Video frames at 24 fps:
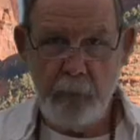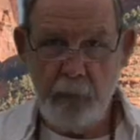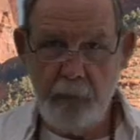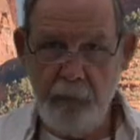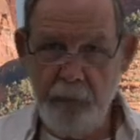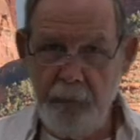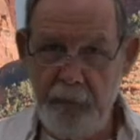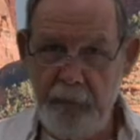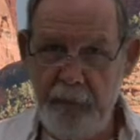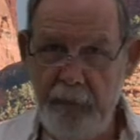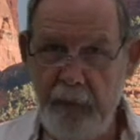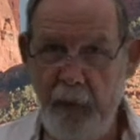
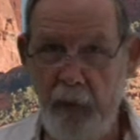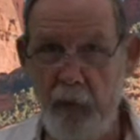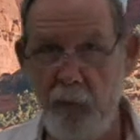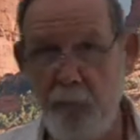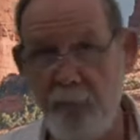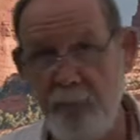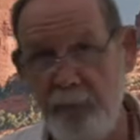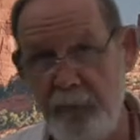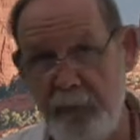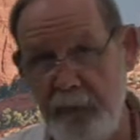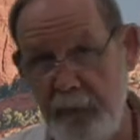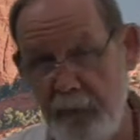Leo,
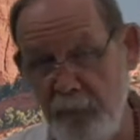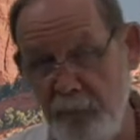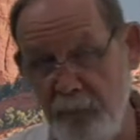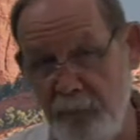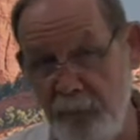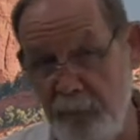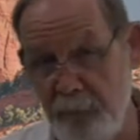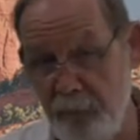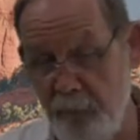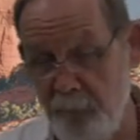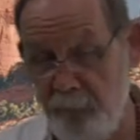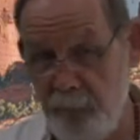Venus
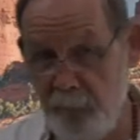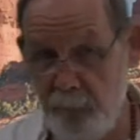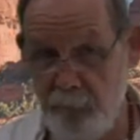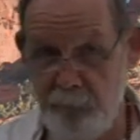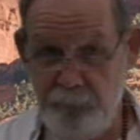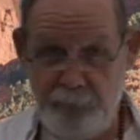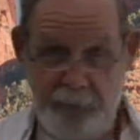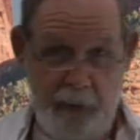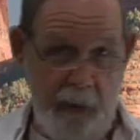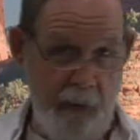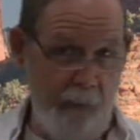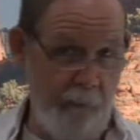in the
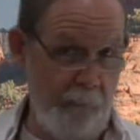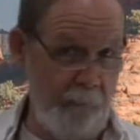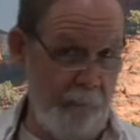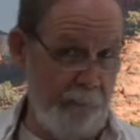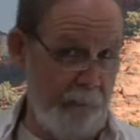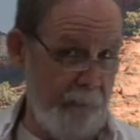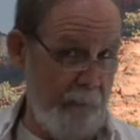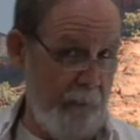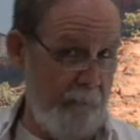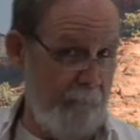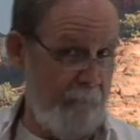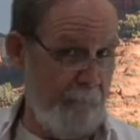first
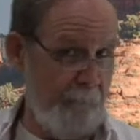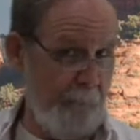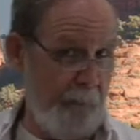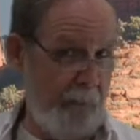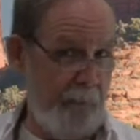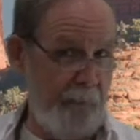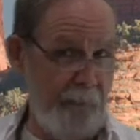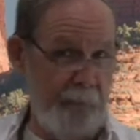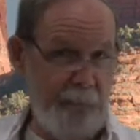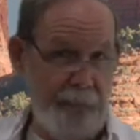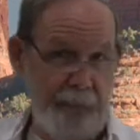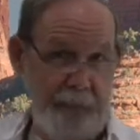house of
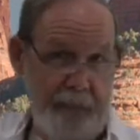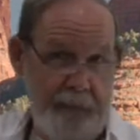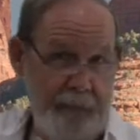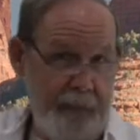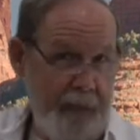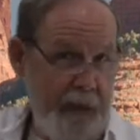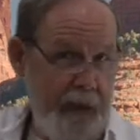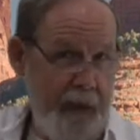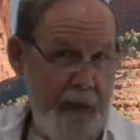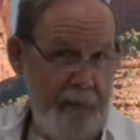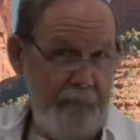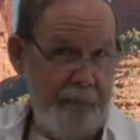
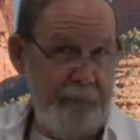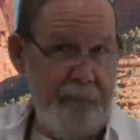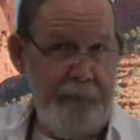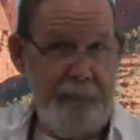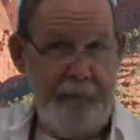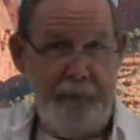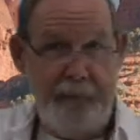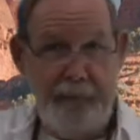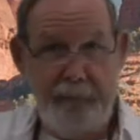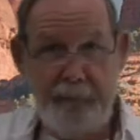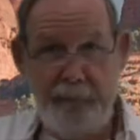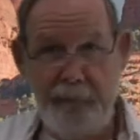
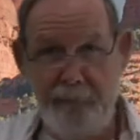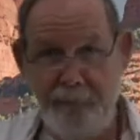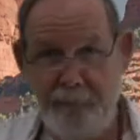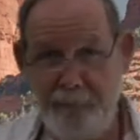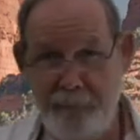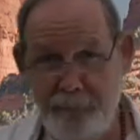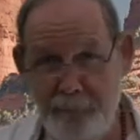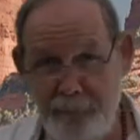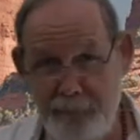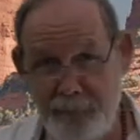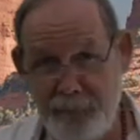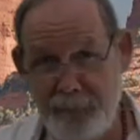personality
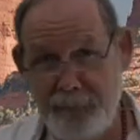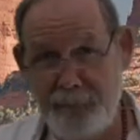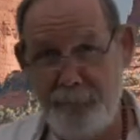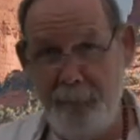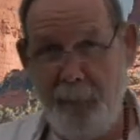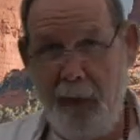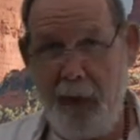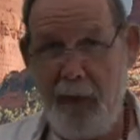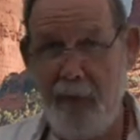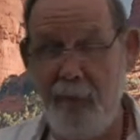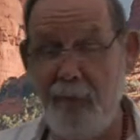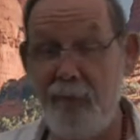
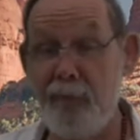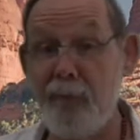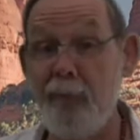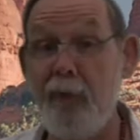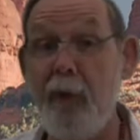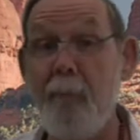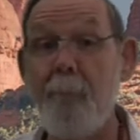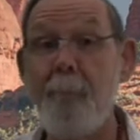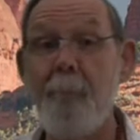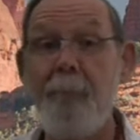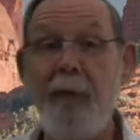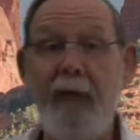inspires you
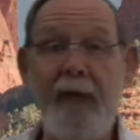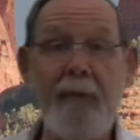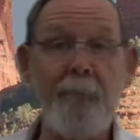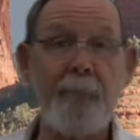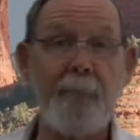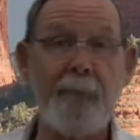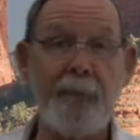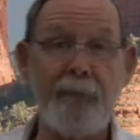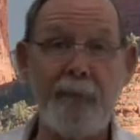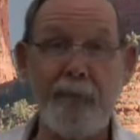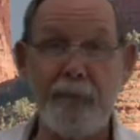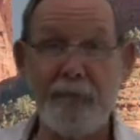to
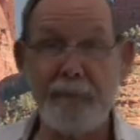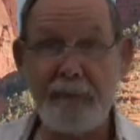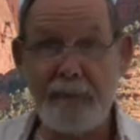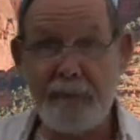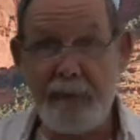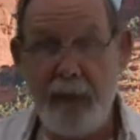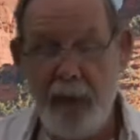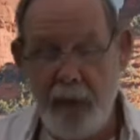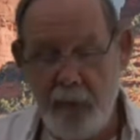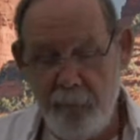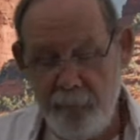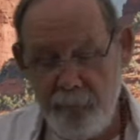pamper
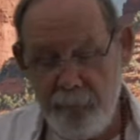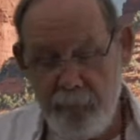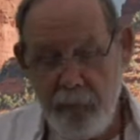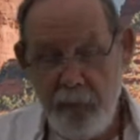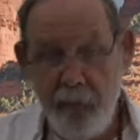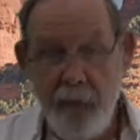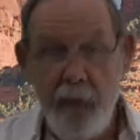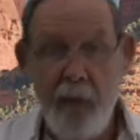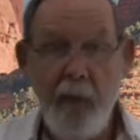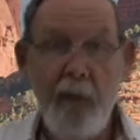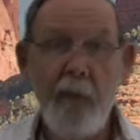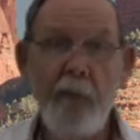yourself.
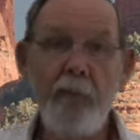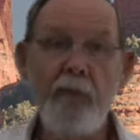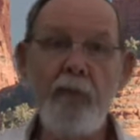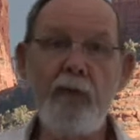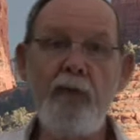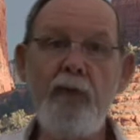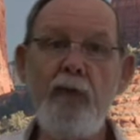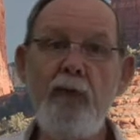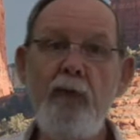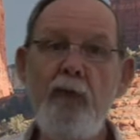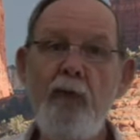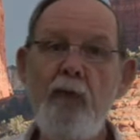
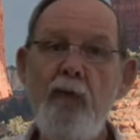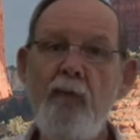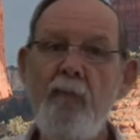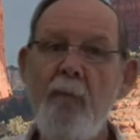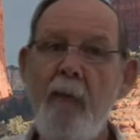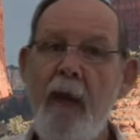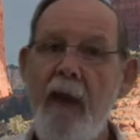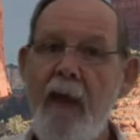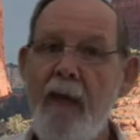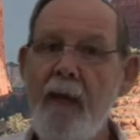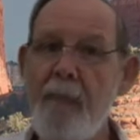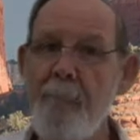You
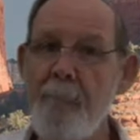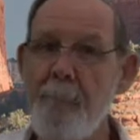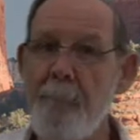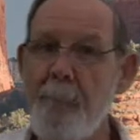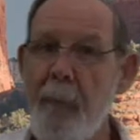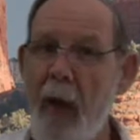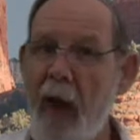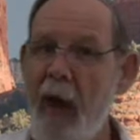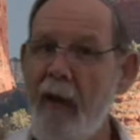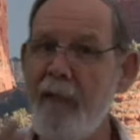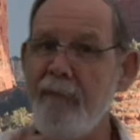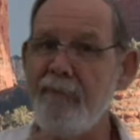may
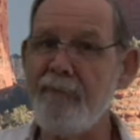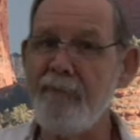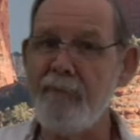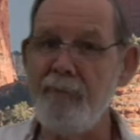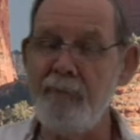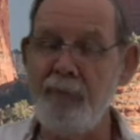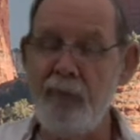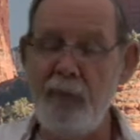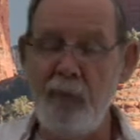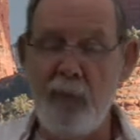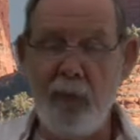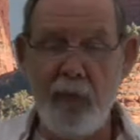buy
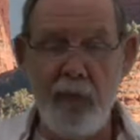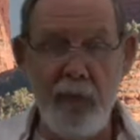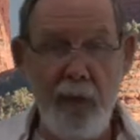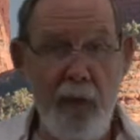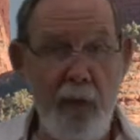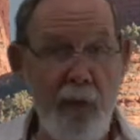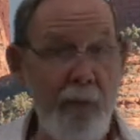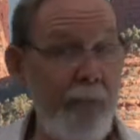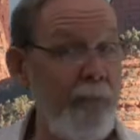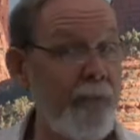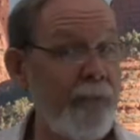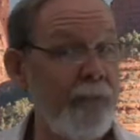some new
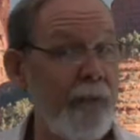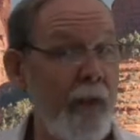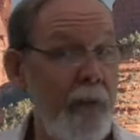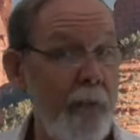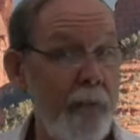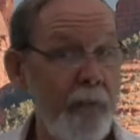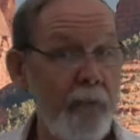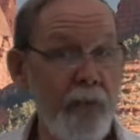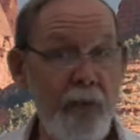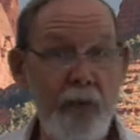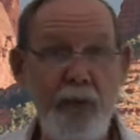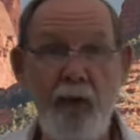clothes,
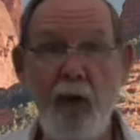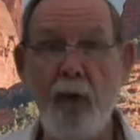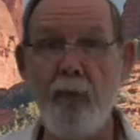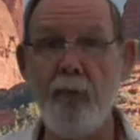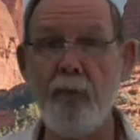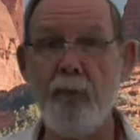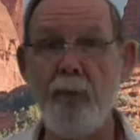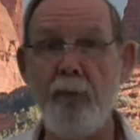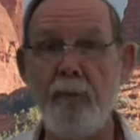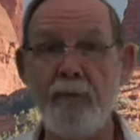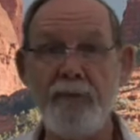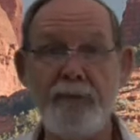go
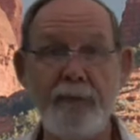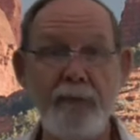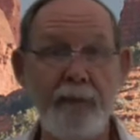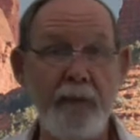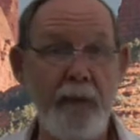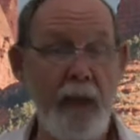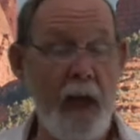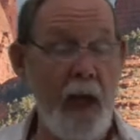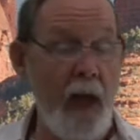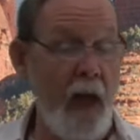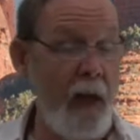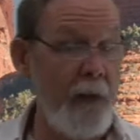to a
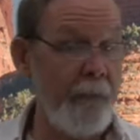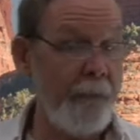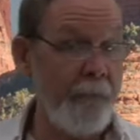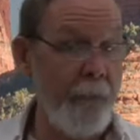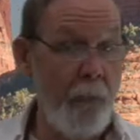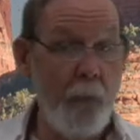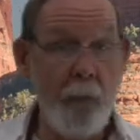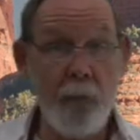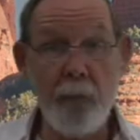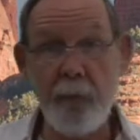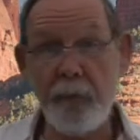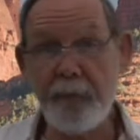salon,
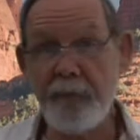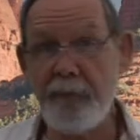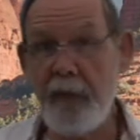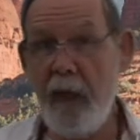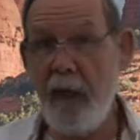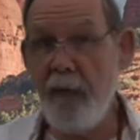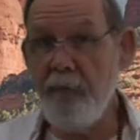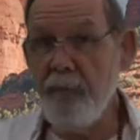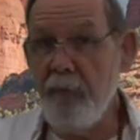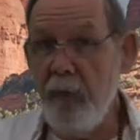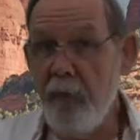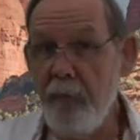or
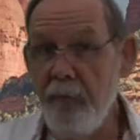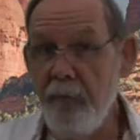attend a